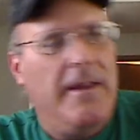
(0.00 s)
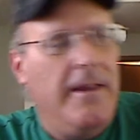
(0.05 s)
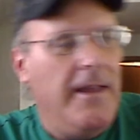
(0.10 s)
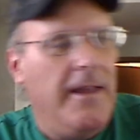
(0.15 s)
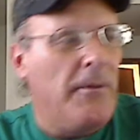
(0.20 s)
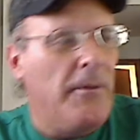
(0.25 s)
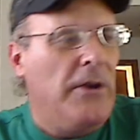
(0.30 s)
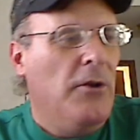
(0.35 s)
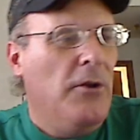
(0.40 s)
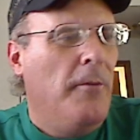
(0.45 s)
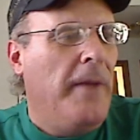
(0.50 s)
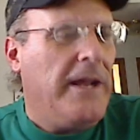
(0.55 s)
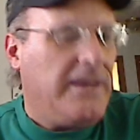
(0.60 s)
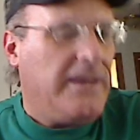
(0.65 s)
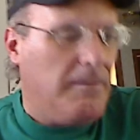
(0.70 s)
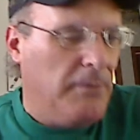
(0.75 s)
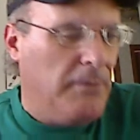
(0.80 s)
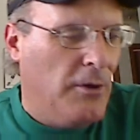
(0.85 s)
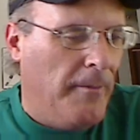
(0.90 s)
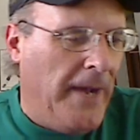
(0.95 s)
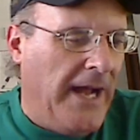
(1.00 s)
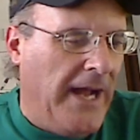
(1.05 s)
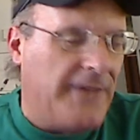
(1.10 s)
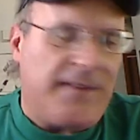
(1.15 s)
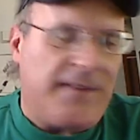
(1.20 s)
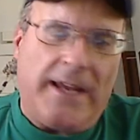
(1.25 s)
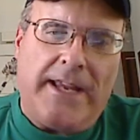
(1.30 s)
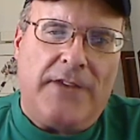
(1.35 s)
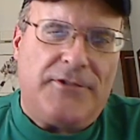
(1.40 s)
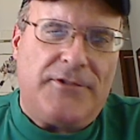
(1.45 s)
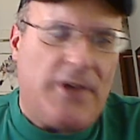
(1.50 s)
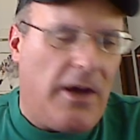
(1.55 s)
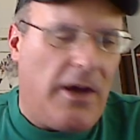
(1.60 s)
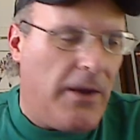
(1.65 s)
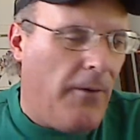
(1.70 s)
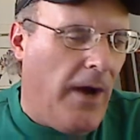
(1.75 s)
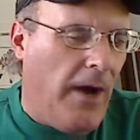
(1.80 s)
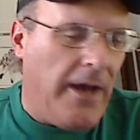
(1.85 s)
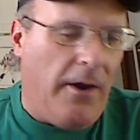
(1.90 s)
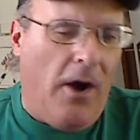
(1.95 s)
And we do make the blue mass. I can get you all
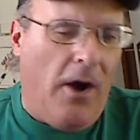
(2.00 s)
you want.